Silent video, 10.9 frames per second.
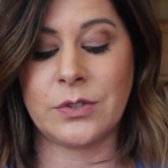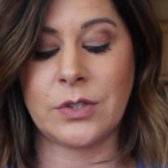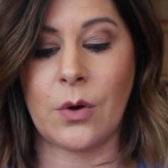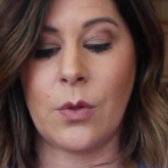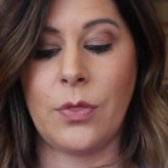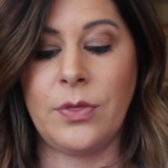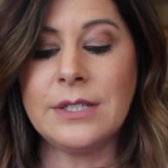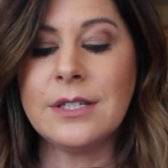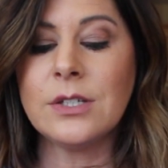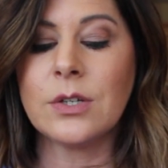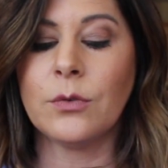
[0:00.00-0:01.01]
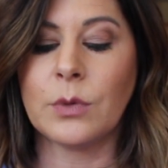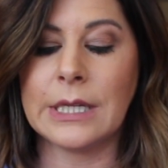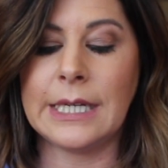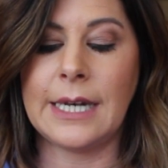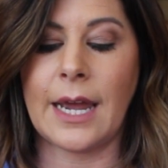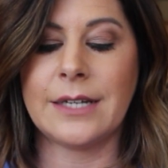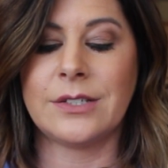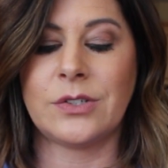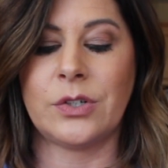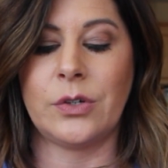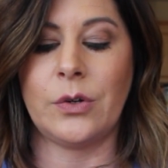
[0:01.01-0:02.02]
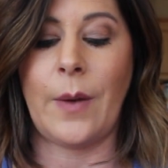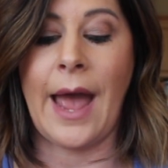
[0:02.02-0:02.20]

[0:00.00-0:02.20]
So this is really nice to